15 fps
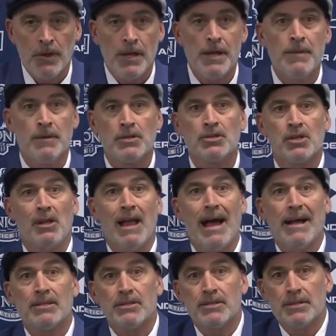in this
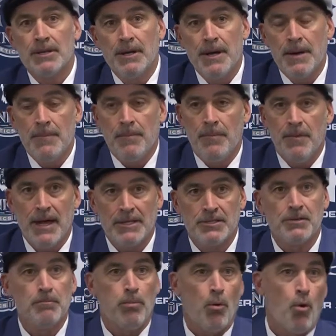class, um,
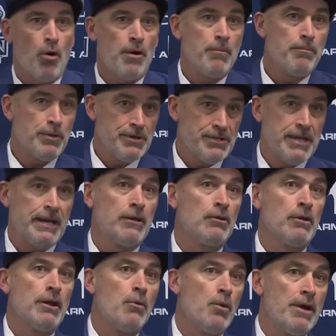that's important,
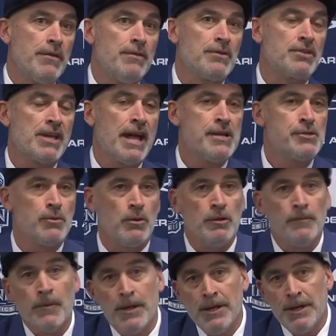particularly with the
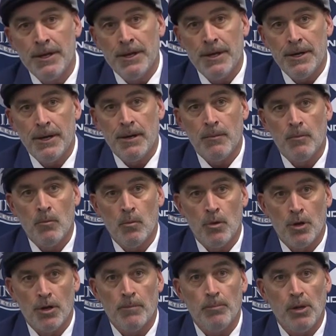schedule um,
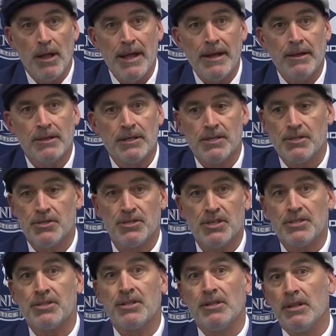we're going to play
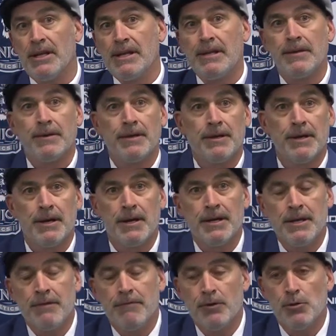consistently uh,
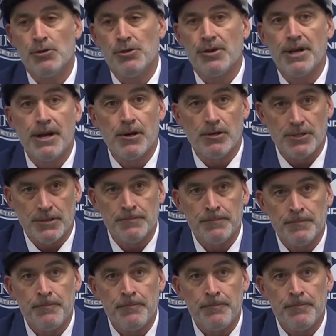in future years.